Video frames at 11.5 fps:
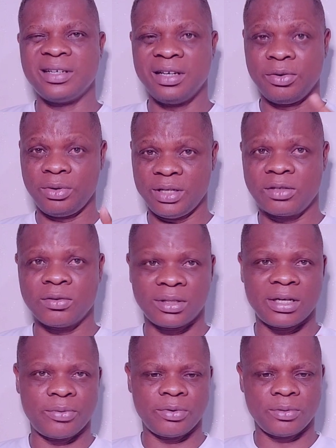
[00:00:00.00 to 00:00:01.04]
He really needs to
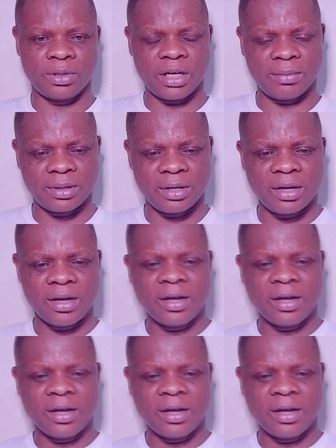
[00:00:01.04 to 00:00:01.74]
send one to Tems.